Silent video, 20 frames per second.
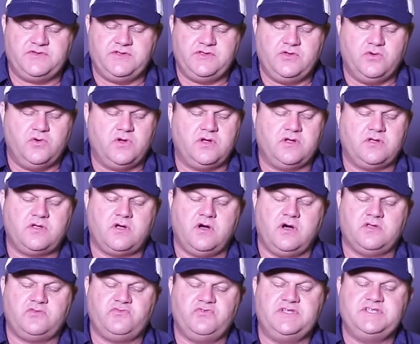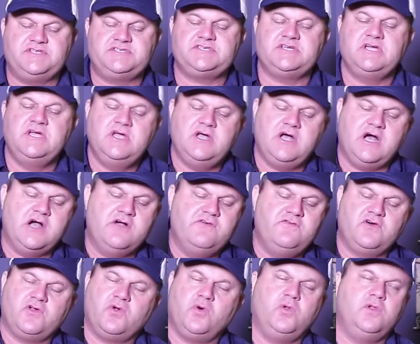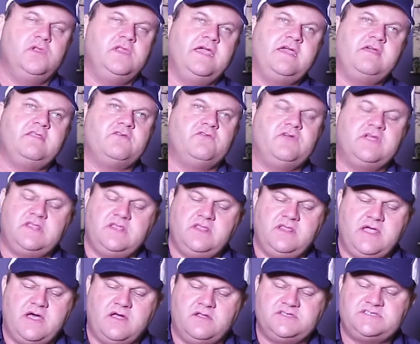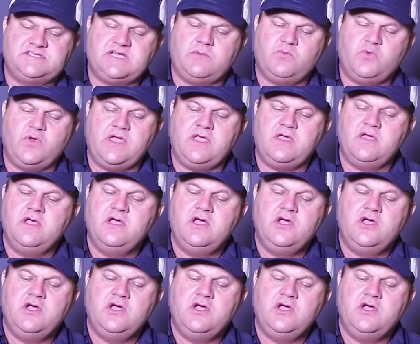your cartridge overall length written down somewhere,